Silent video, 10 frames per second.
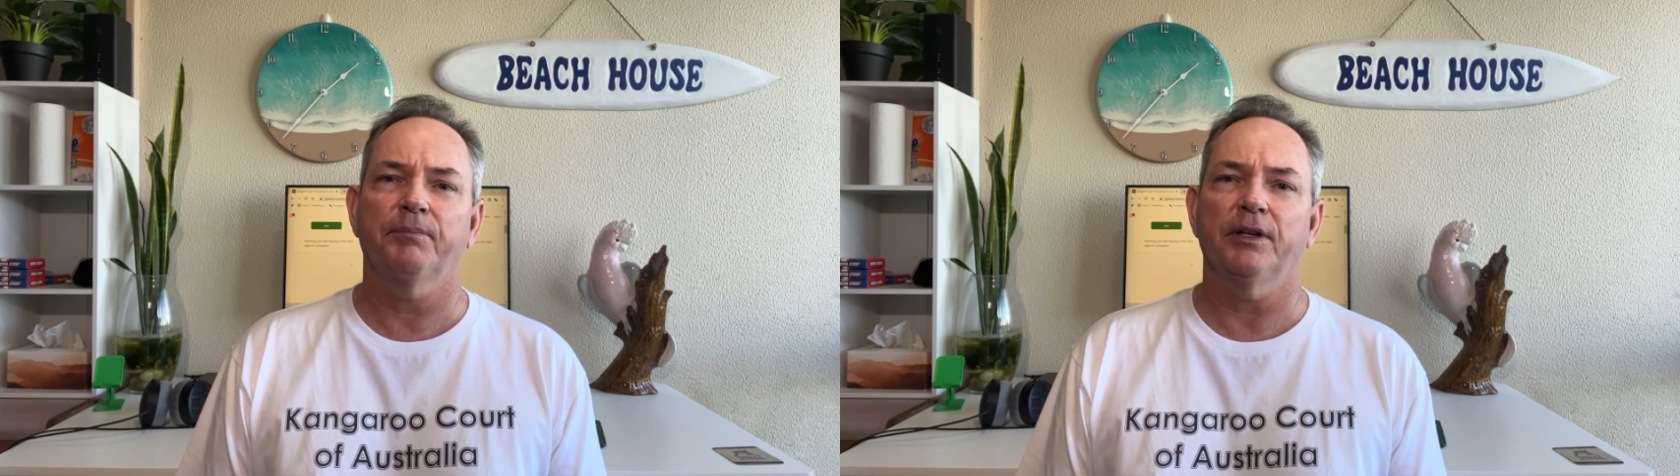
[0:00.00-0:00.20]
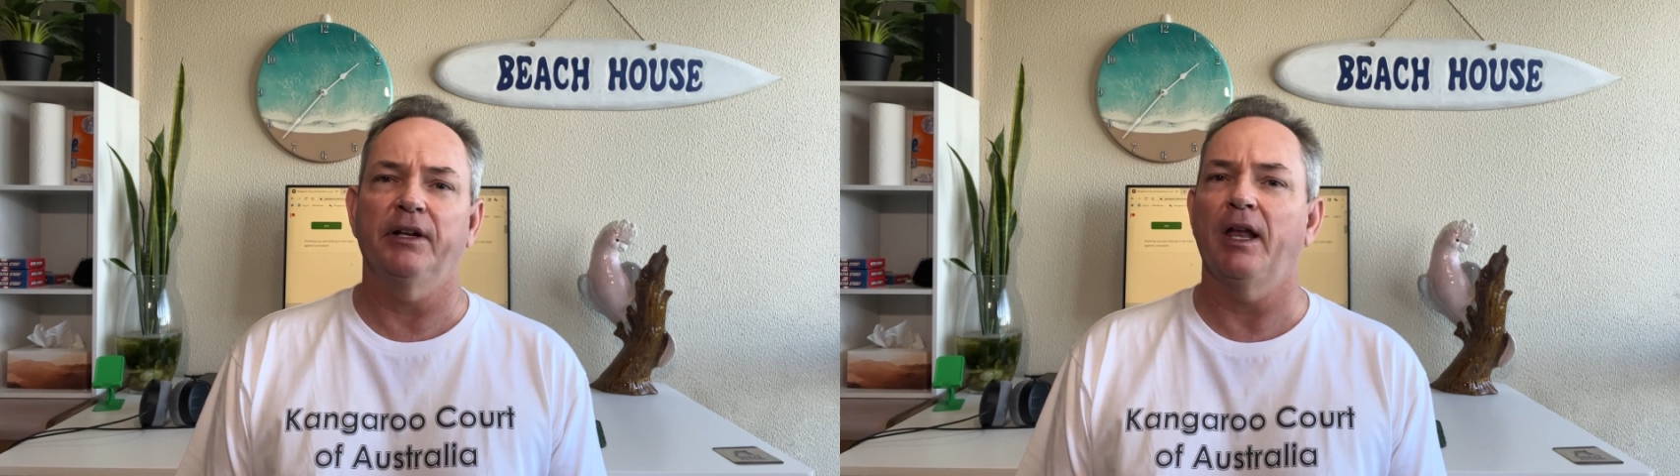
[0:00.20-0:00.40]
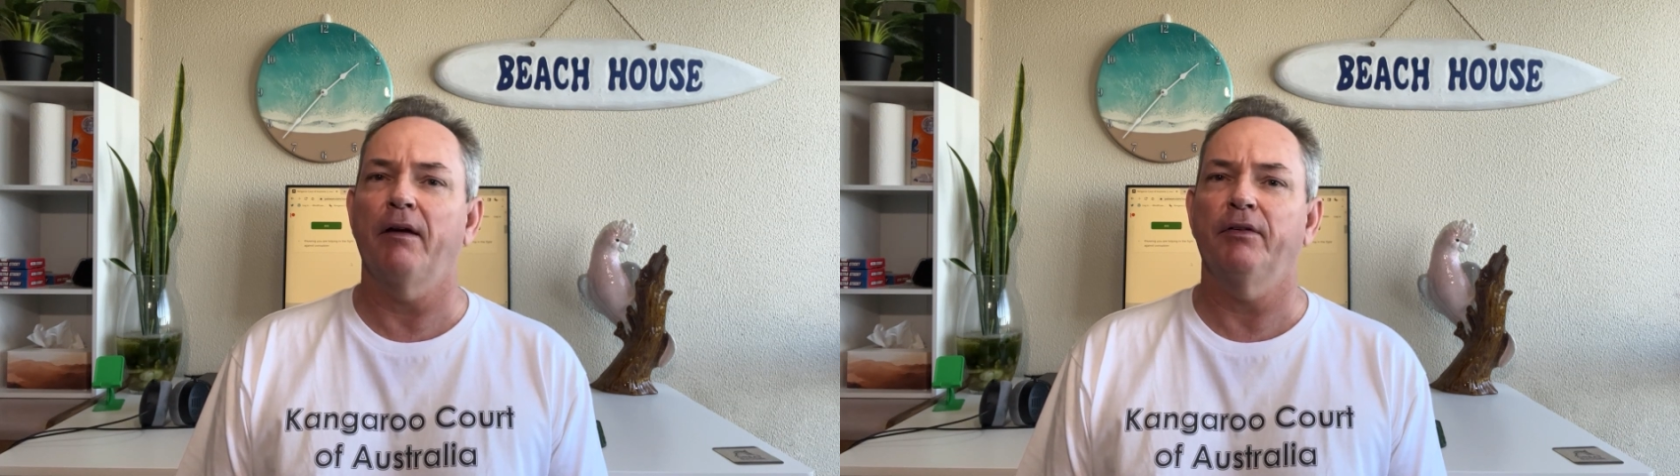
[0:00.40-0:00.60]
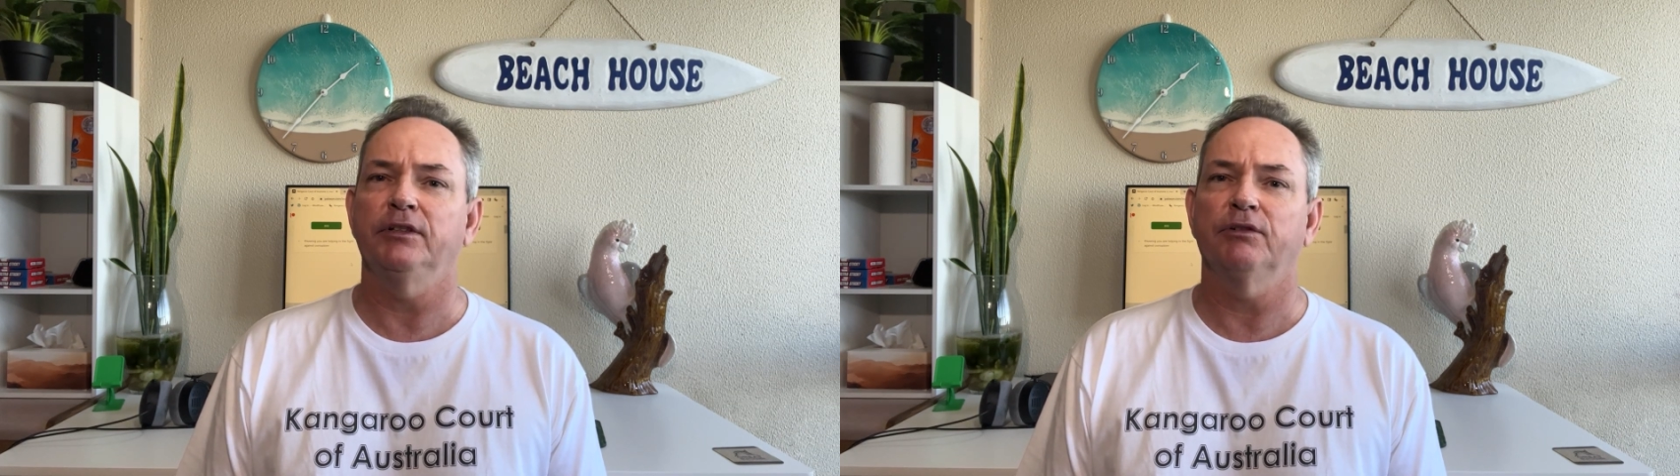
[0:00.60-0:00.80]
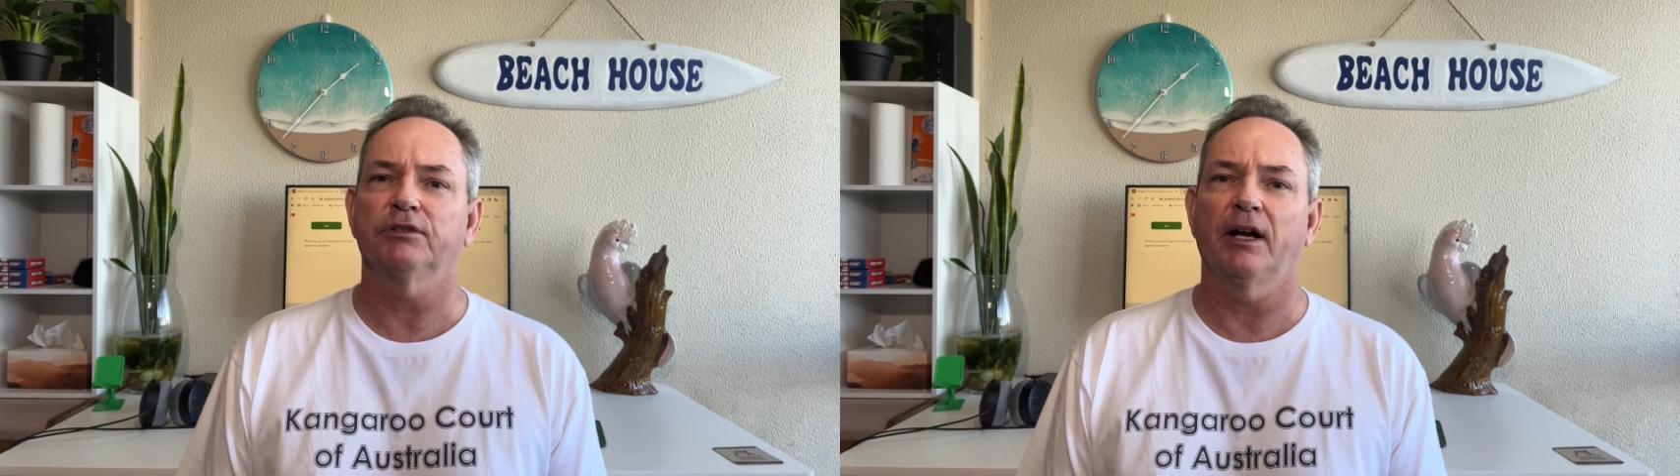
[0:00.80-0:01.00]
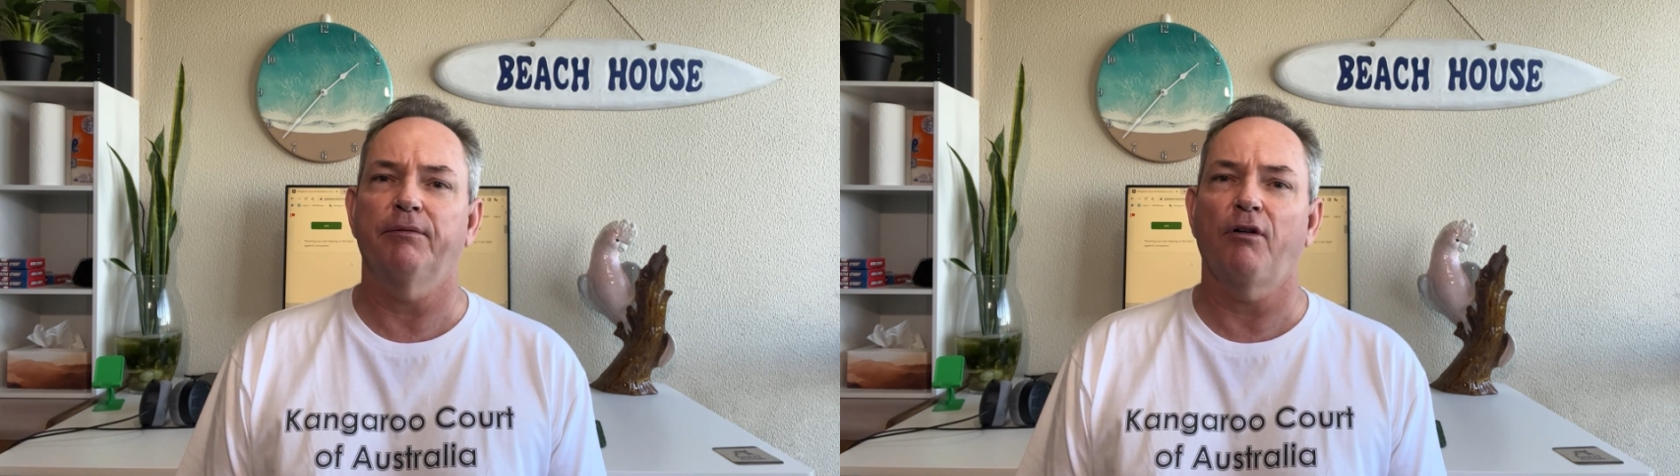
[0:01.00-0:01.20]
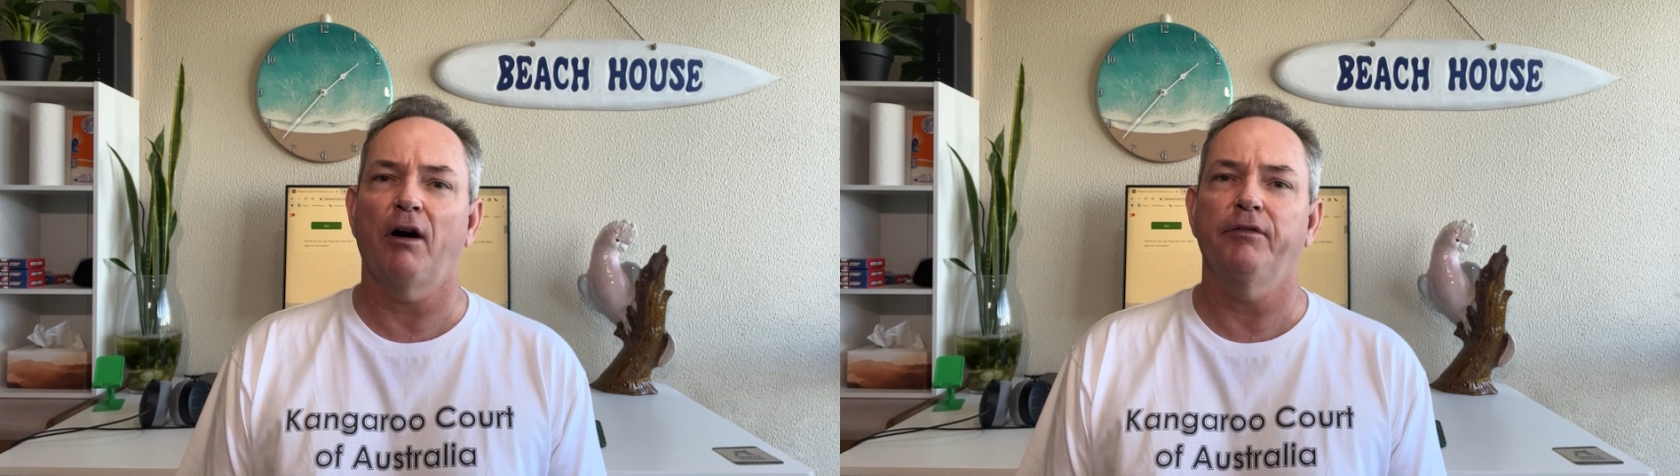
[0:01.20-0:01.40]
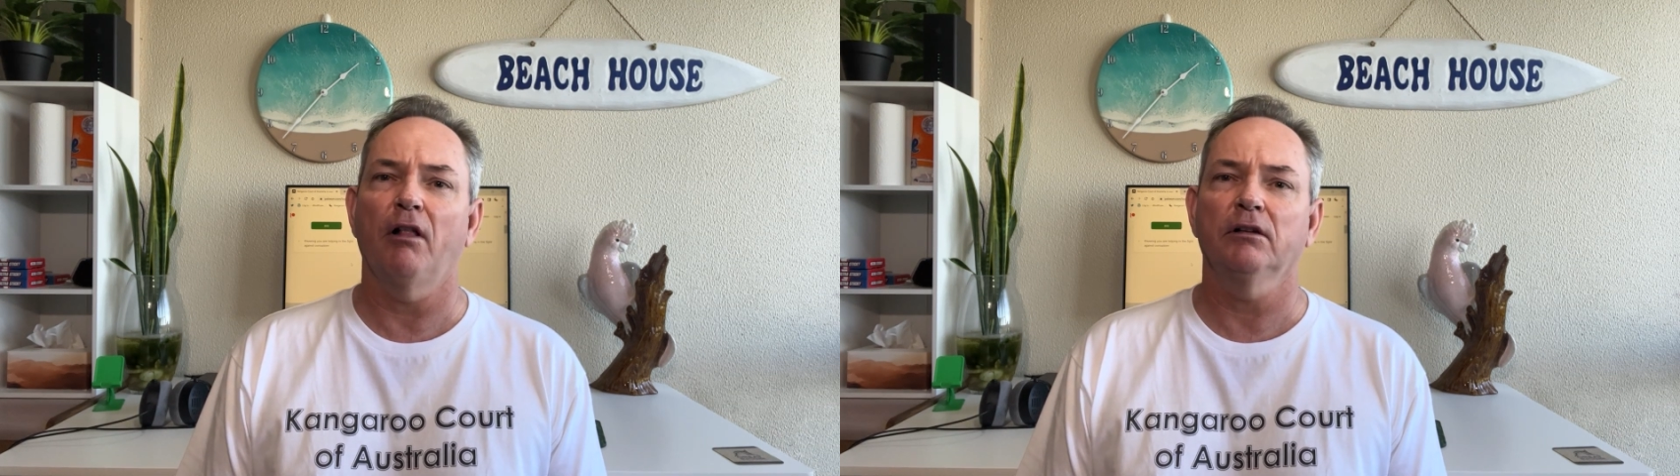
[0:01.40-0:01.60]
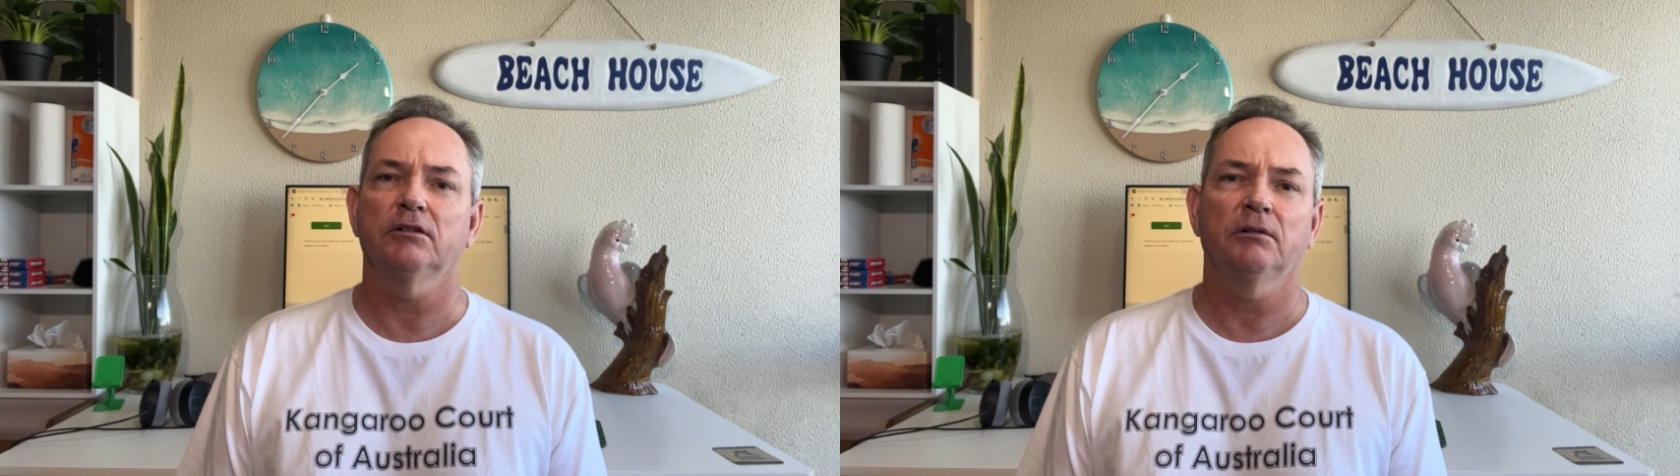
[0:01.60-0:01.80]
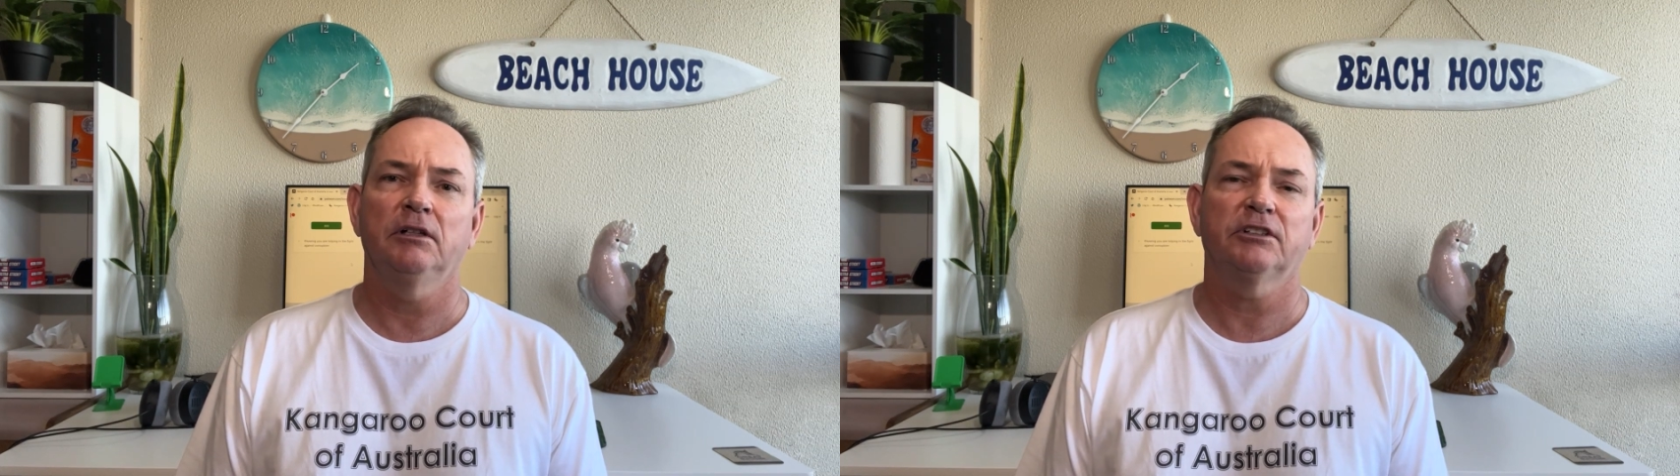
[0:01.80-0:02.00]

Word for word: and an average of say $5,